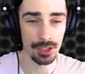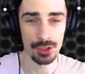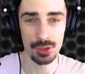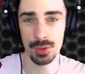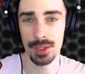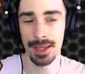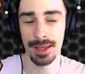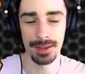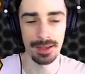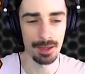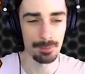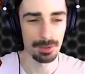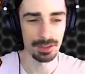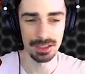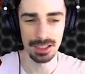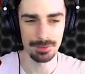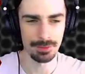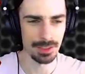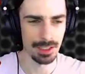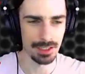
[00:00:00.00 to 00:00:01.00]
It's okay, I've
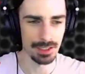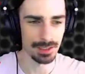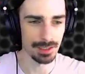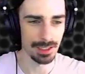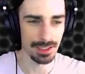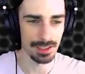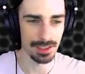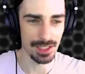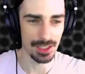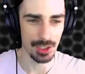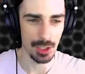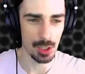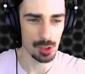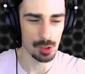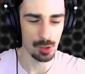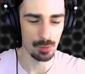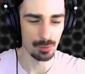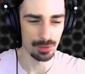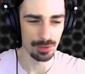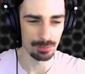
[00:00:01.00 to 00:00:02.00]
been leaving these things
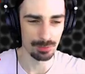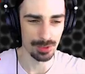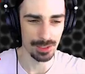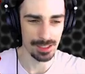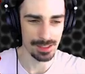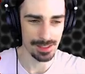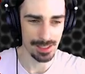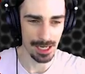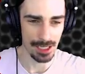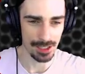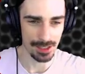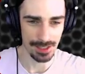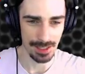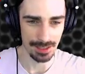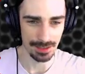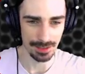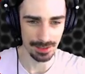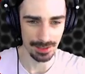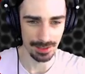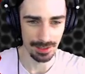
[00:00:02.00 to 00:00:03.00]
all over the place
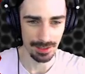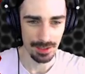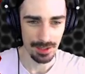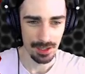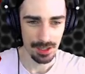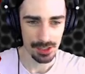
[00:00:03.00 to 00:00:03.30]
accidentally.